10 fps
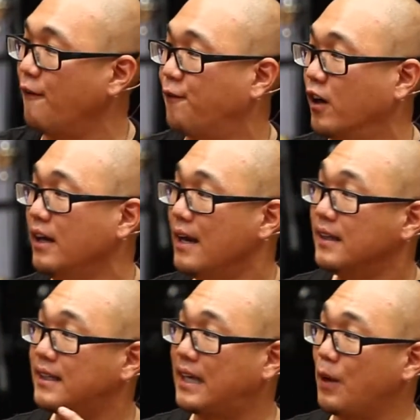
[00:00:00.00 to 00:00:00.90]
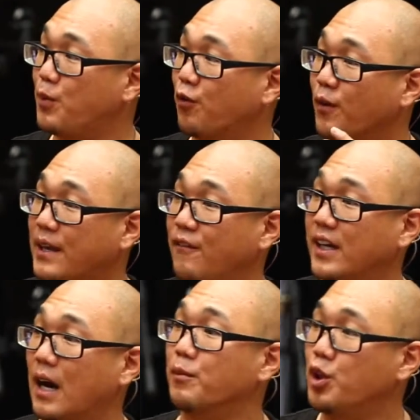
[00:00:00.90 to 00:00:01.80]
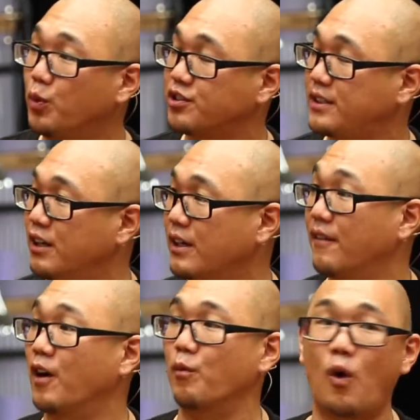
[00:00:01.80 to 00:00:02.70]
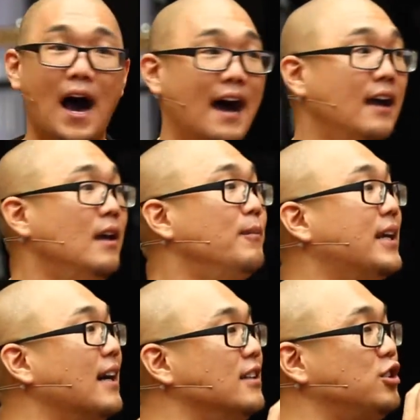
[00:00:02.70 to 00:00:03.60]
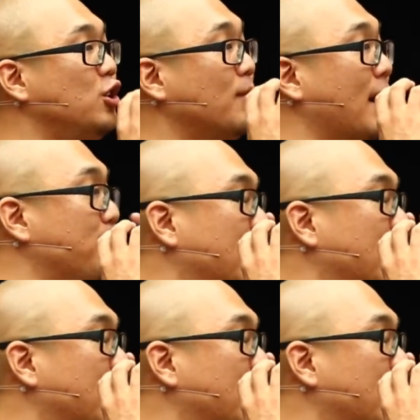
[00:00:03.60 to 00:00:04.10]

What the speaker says: comfort to keep you from giving up, you will still give up. Why? Because you might